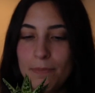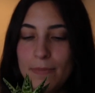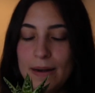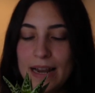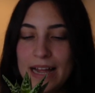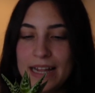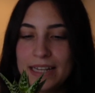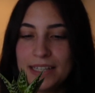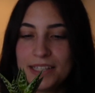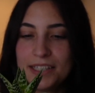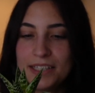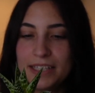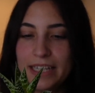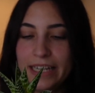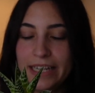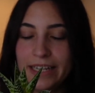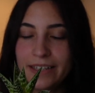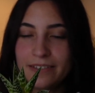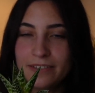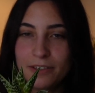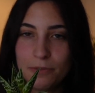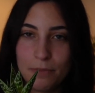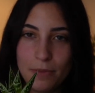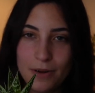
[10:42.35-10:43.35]
plants
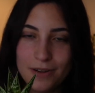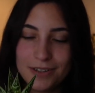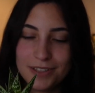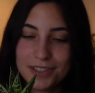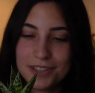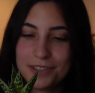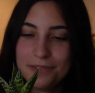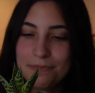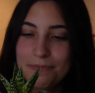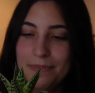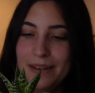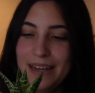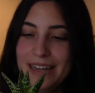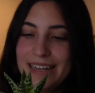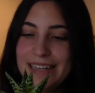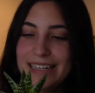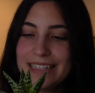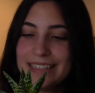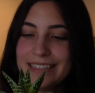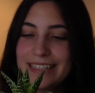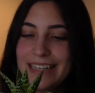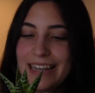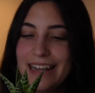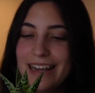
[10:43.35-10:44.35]
in their pots.
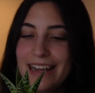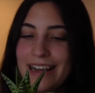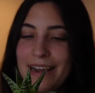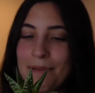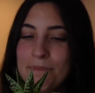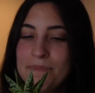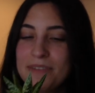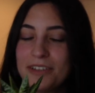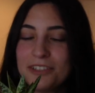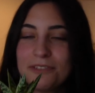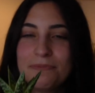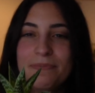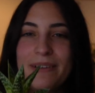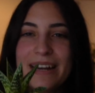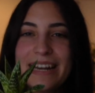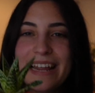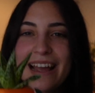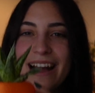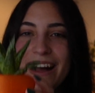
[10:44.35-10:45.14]
But yeah, I'm just very